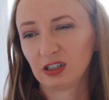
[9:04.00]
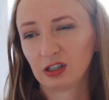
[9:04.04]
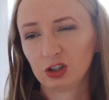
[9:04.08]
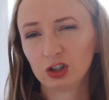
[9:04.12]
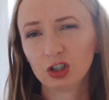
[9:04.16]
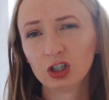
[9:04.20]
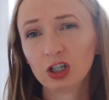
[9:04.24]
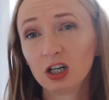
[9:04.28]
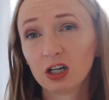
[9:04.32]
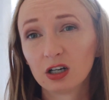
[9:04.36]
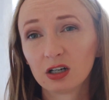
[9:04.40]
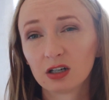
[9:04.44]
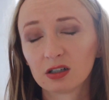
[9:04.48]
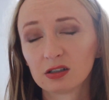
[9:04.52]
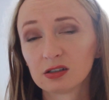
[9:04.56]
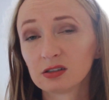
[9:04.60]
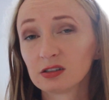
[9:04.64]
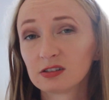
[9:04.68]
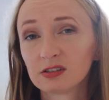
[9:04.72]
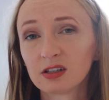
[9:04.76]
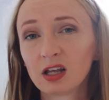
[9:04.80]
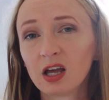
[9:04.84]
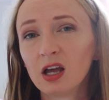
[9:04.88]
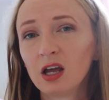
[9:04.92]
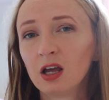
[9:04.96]
they're 2
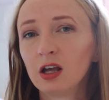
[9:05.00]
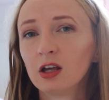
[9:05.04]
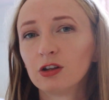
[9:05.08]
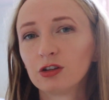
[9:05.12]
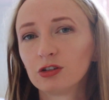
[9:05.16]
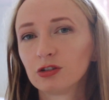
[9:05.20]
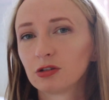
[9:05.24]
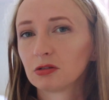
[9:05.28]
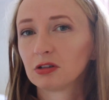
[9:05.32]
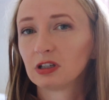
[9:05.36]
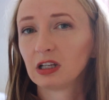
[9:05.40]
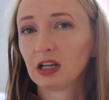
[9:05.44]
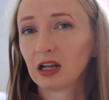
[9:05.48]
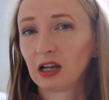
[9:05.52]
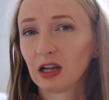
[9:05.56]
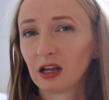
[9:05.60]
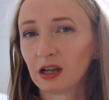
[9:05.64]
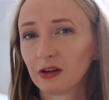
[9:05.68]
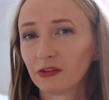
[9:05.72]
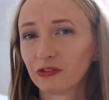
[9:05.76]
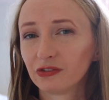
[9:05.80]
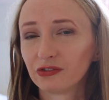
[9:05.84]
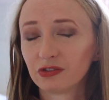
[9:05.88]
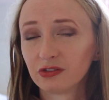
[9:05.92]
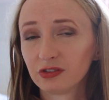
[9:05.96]
girls, so they
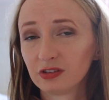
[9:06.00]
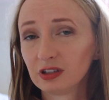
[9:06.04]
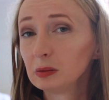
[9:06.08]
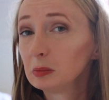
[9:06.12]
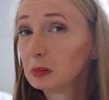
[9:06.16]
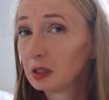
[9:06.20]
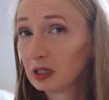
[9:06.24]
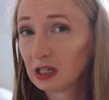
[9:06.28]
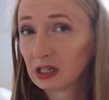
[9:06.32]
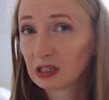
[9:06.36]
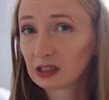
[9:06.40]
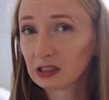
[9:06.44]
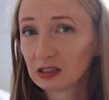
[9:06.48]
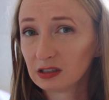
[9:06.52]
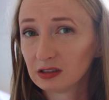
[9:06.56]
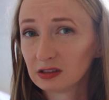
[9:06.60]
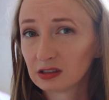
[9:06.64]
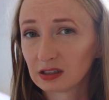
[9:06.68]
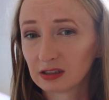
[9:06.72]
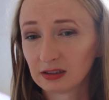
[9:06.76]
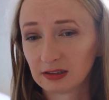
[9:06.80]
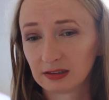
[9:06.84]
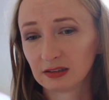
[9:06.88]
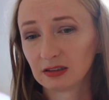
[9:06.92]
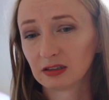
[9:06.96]
have similar
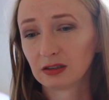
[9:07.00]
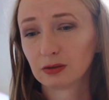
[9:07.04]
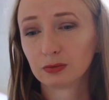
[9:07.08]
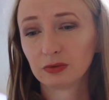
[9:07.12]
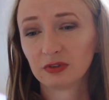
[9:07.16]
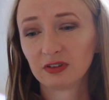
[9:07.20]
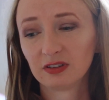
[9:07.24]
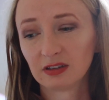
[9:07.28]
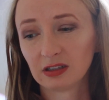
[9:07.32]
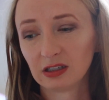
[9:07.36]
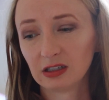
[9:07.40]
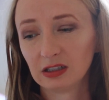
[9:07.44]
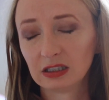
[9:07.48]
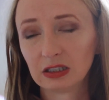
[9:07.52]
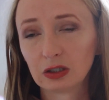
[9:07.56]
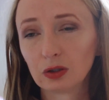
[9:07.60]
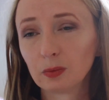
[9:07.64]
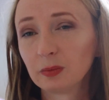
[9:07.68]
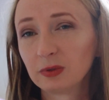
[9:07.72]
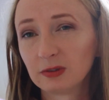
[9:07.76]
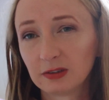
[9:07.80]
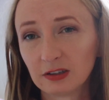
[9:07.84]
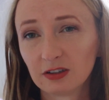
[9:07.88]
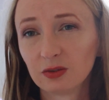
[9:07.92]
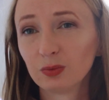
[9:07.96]
interests. I would say they're
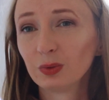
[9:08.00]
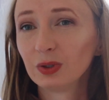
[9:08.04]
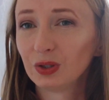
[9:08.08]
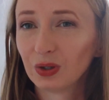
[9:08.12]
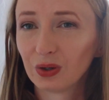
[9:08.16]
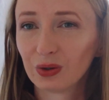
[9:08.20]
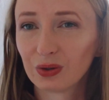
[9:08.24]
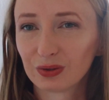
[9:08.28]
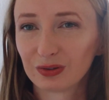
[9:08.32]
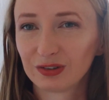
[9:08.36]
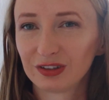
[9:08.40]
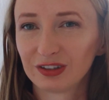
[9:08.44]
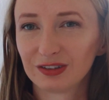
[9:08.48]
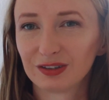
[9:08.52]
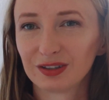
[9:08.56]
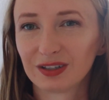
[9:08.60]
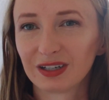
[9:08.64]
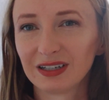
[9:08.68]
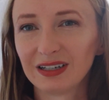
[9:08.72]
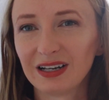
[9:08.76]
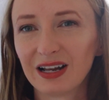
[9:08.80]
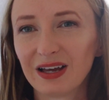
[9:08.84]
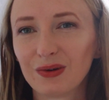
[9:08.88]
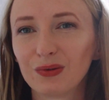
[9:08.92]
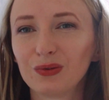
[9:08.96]
obsessed with horses
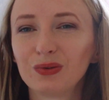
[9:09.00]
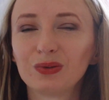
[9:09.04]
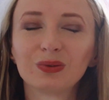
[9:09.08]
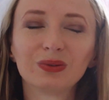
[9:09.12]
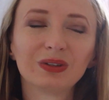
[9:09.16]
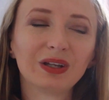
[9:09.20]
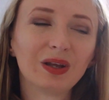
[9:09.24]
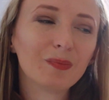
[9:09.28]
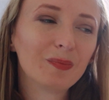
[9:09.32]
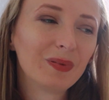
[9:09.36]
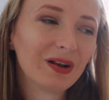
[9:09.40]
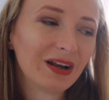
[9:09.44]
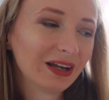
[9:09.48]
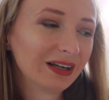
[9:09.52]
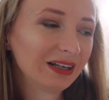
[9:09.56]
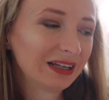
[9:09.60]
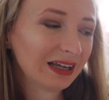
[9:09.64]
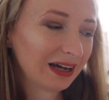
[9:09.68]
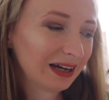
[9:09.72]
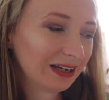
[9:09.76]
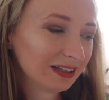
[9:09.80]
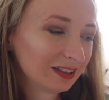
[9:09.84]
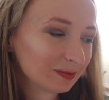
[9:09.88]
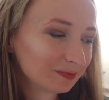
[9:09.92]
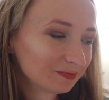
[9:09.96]
right now, so they play
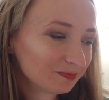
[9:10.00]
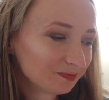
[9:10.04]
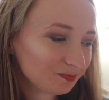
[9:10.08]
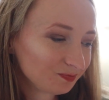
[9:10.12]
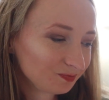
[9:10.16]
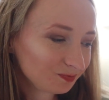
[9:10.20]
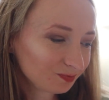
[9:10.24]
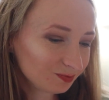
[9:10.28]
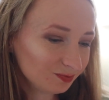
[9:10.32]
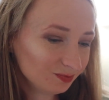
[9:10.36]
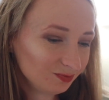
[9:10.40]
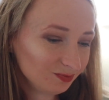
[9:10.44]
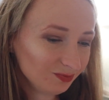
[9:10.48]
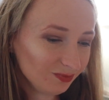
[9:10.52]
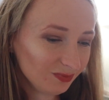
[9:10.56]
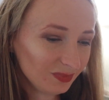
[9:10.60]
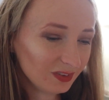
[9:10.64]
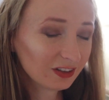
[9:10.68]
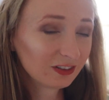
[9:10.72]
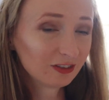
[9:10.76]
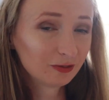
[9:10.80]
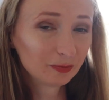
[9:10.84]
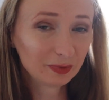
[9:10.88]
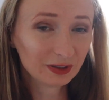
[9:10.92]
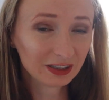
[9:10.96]
that.
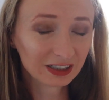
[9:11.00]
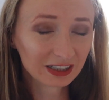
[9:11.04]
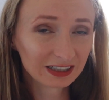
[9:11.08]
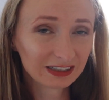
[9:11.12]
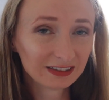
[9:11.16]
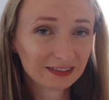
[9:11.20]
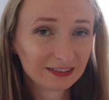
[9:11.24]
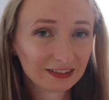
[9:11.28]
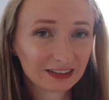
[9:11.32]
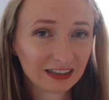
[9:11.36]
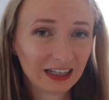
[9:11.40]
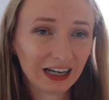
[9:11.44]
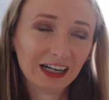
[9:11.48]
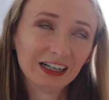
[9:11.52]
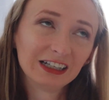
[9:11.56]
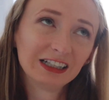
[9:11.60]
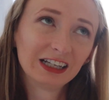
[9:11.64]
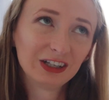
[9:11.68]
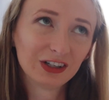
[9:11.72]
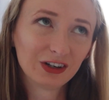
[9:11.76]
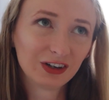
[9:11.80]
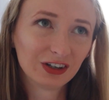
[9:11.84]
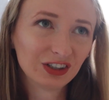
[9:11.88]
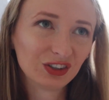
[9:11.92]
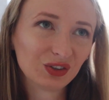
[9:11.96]
Spirits, like
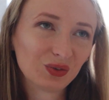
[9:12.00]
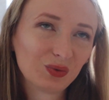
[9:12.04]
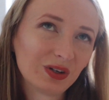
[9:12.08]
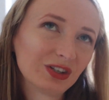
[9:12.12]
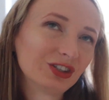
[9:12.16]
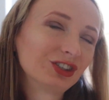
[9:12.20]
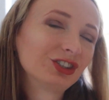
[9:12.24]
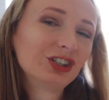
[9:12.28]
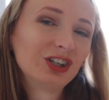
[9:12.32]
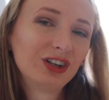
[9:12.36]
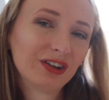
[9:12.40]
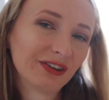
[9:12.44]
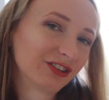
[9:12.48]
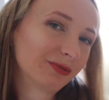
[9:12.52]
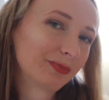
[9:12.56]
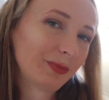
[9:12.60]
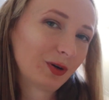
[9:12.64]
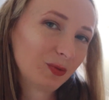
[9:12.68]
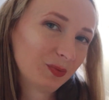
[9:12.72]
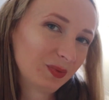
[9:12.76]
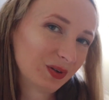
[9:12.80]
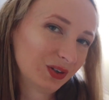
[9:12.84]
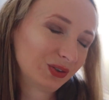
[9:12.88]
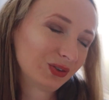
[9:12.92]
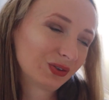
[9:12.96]
the younger one, she loves
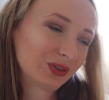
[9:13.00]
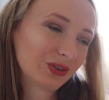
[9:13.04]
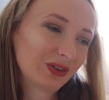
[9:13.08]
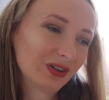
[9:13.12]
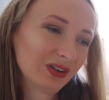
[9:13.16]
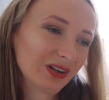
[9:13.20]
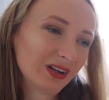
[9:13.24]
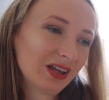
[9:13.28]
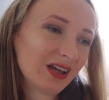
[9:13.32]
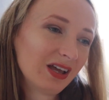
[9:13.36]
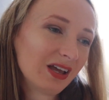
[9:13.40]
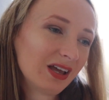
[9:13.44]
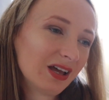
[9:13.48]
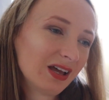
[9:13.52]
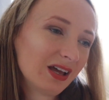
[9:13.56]
PAW Patrol